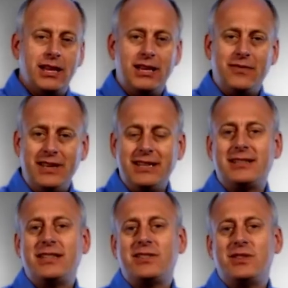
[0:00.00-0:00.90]
Now your
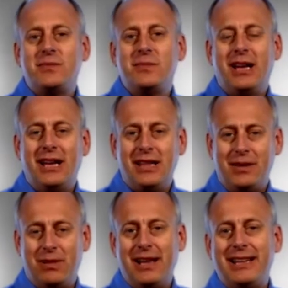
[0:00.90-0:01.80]
venous system,
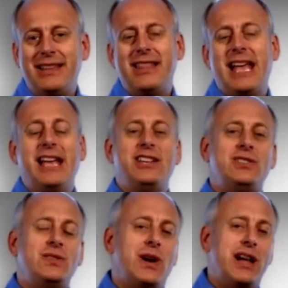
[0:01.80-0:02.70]
the blood in there is
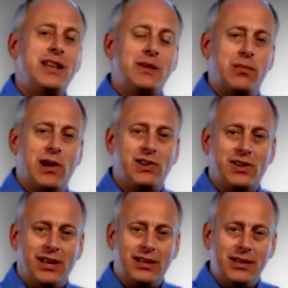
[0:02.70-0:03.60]
not under
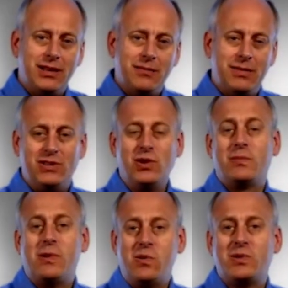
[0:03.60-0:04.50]
pressure, it's
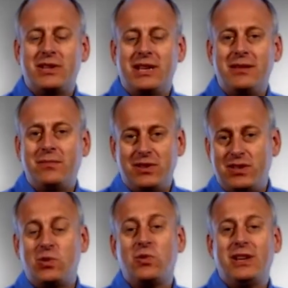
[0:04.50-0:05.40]
not pulsing
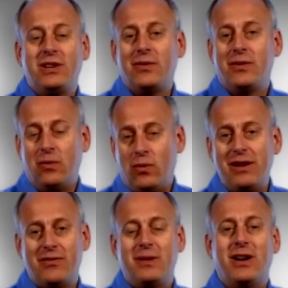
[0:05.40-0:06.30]
because it's already gone
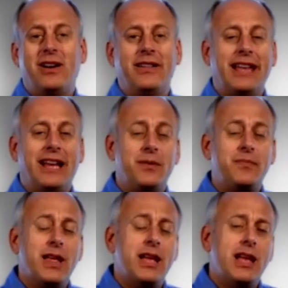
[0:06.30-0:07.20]
away from the heart now.
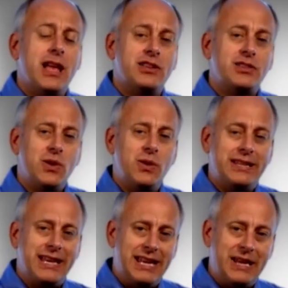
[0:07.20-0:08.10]
So
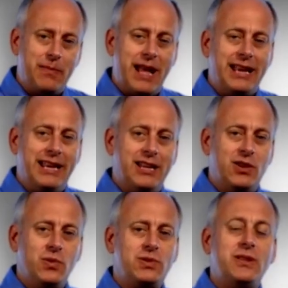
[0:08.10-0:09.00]
it's heading back in,
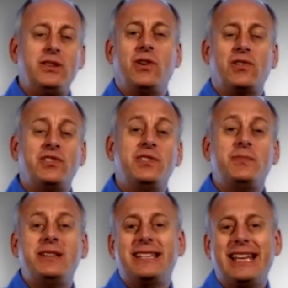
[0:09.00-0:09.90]
and also the oxygen's
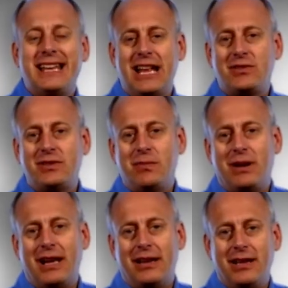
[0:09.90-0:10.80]
been taken out of the
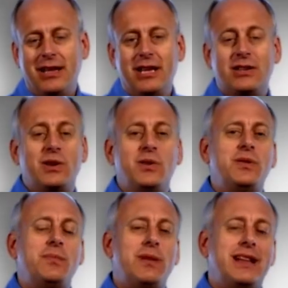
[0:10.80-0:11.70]
blood. So
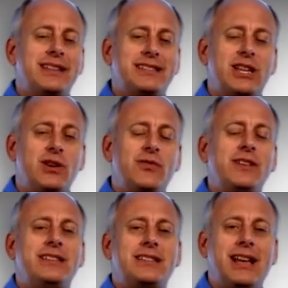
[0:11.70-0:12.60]
the blood
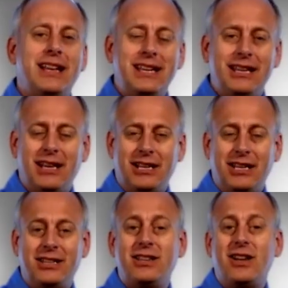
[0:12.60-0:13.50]
itself is
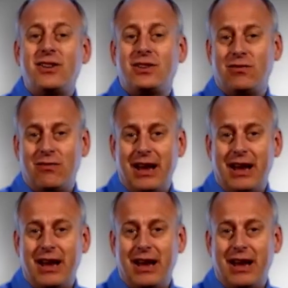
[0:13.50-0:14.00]
a darker